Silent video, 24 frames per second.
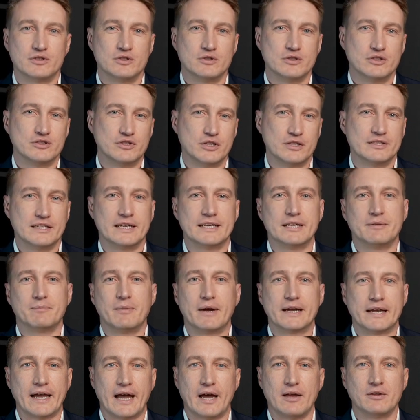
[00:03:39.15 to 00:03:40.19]
you to start taking
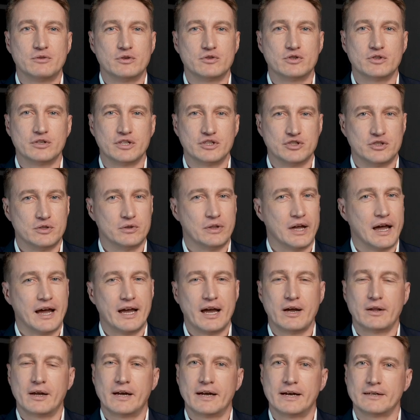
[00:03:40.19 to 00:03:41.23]
money out of your traditional
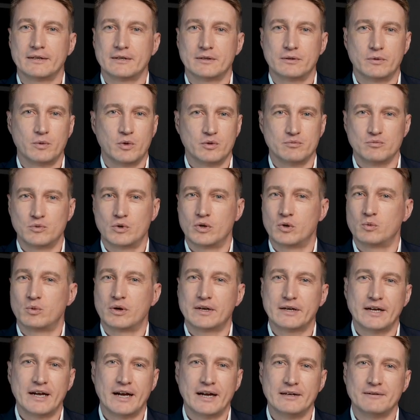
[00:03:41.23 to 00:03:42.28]
IRA or
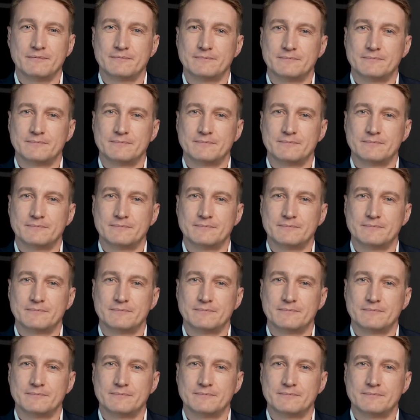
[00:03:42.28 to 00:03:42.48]
401k.